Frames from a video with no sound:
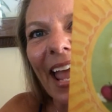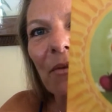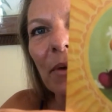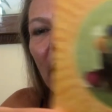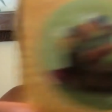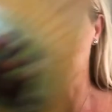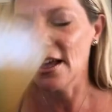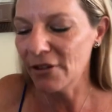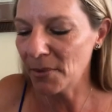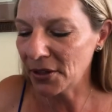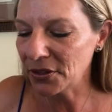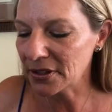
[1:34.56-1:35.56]
And what I love
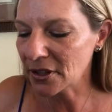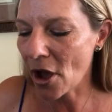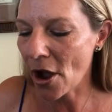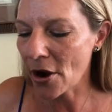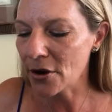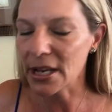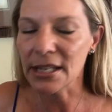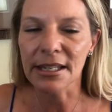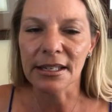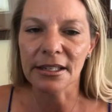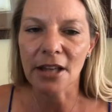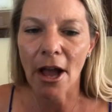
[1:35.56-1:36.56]
about this card
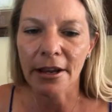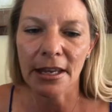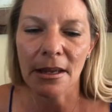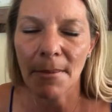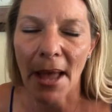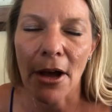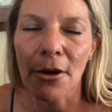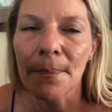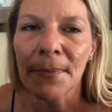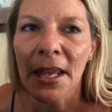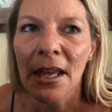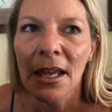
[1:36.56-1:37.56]
is it's talking
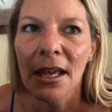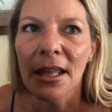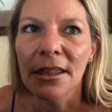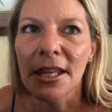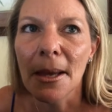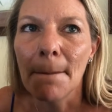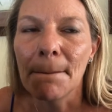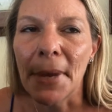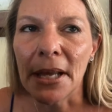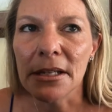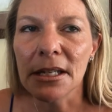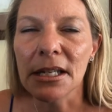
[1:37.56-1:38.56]
about the
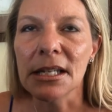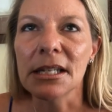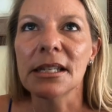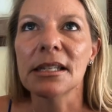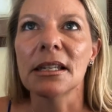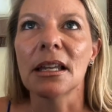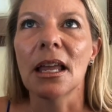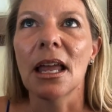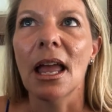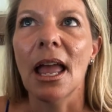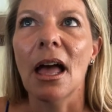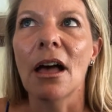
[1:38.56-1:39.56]
abundance
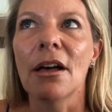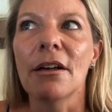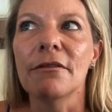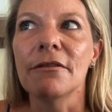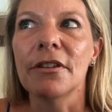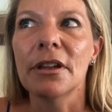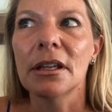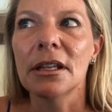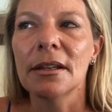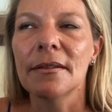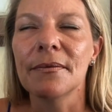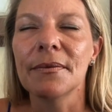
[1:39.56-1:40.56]
of,
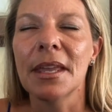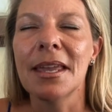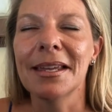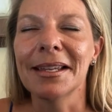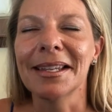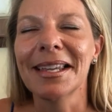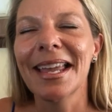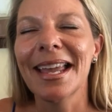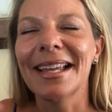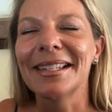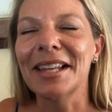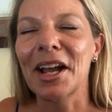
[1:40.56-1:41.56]

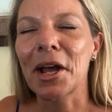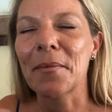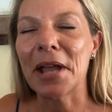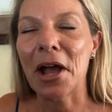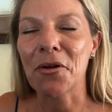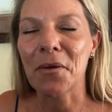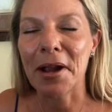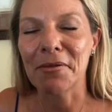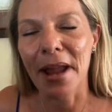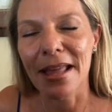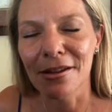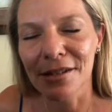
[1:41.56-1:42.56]
it's not coming out quite
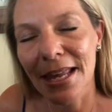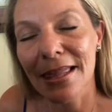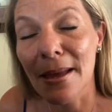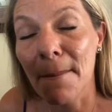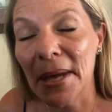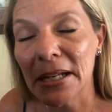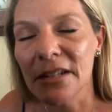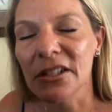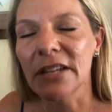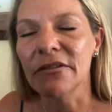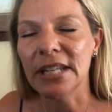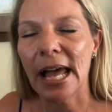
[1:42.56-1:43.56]
right. They're saying the
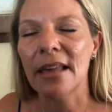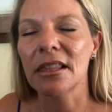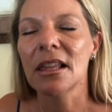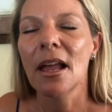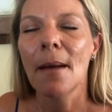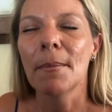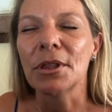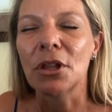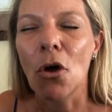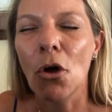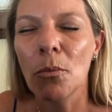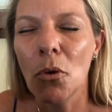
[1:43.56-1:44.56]
abundance of death. But
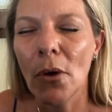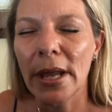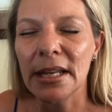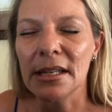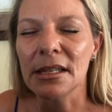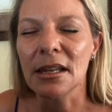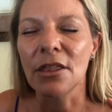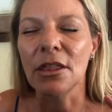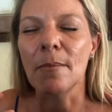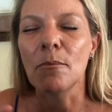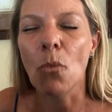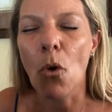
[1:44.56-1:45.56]
the whole point is
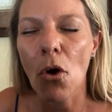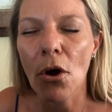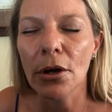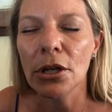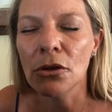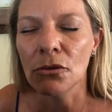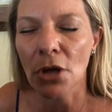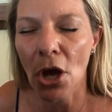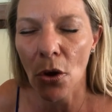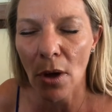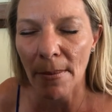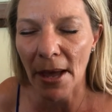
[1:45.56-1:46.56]
the more you
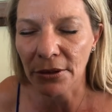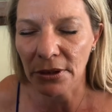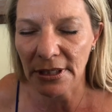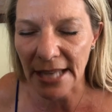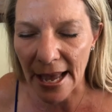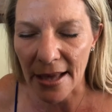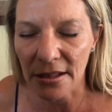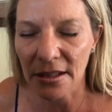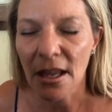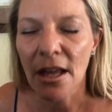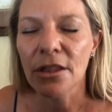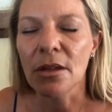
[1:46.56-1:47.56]
know about
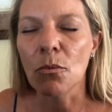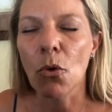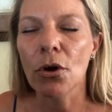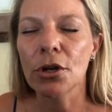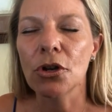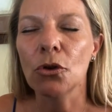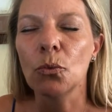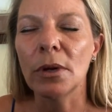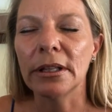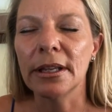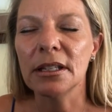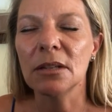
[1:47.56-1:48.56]
death, the more you're
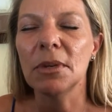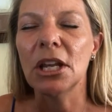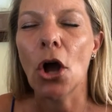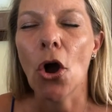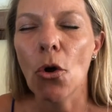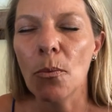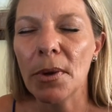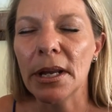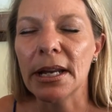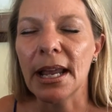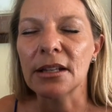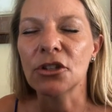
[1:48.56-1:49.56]
willing to be
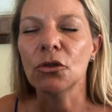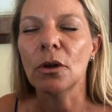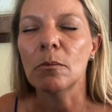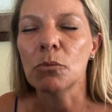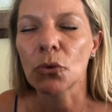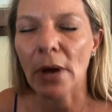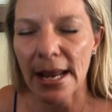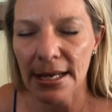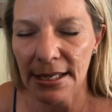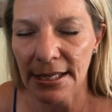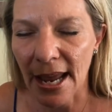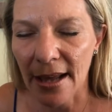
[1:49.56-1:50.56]
open and to
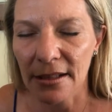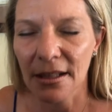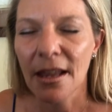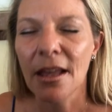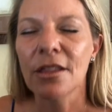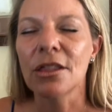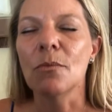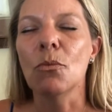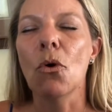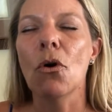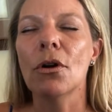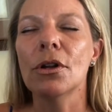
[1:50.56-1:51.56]
embrace death, the
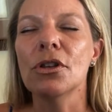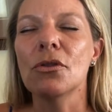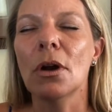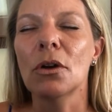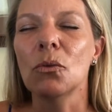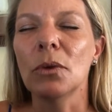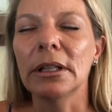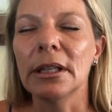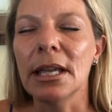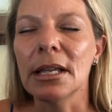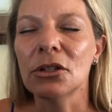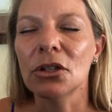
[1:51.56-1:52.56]
more you are
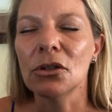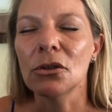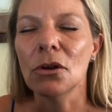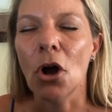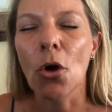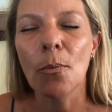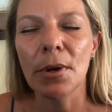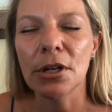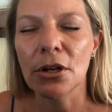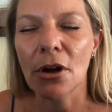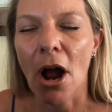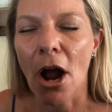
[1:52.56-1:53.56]
willing to open
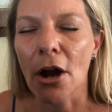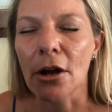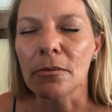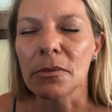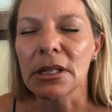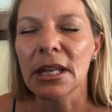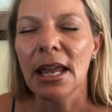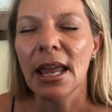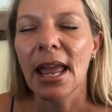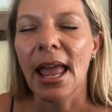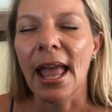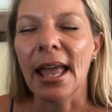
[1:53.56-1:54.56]
your arms
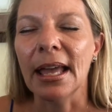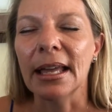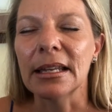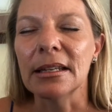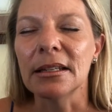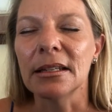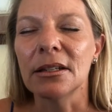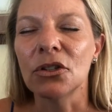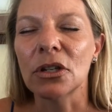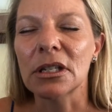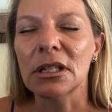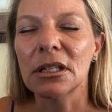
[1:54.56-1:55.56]
and
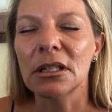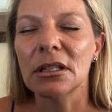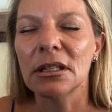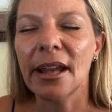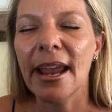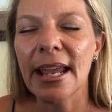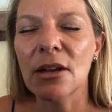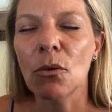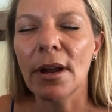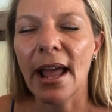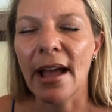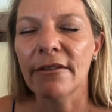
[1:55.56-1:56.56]
just take
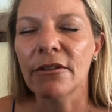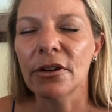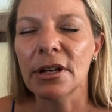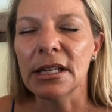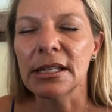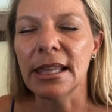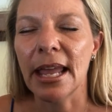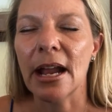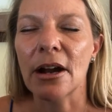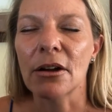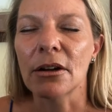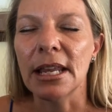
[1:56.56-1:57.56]
whatever is
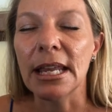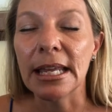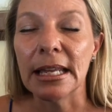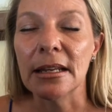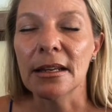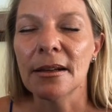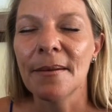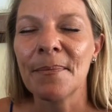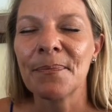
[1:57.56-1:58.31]
there in,